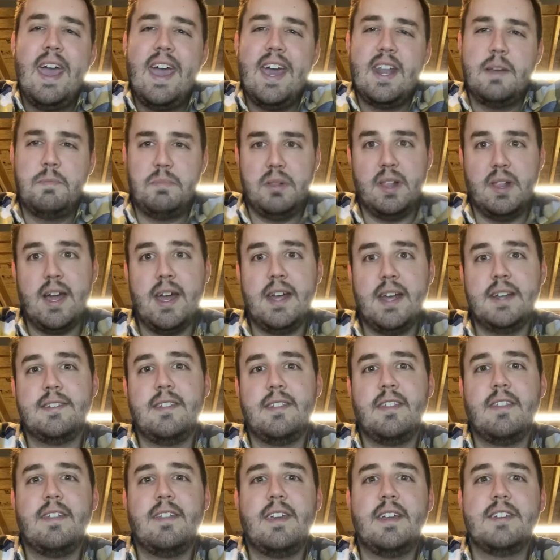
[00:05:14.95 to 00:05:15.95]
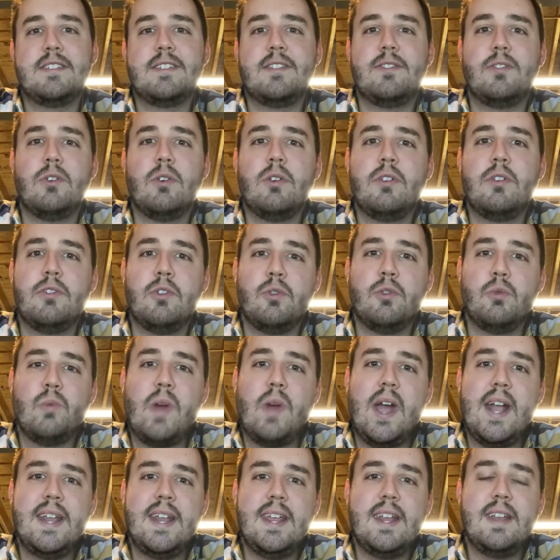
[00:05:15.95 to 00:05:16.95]
and apply it to the things that they're
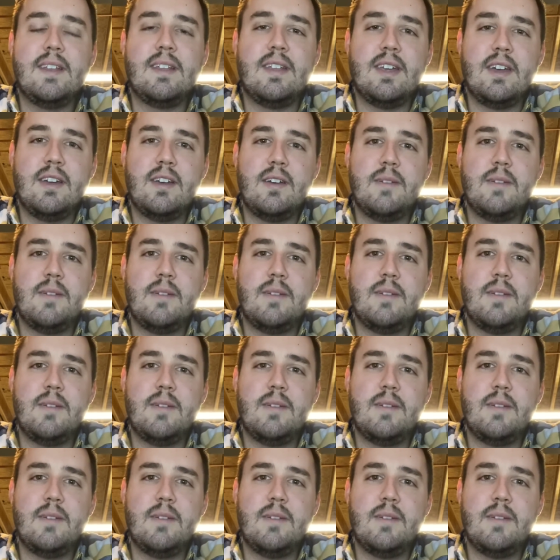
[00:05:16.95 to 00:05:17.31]
writing,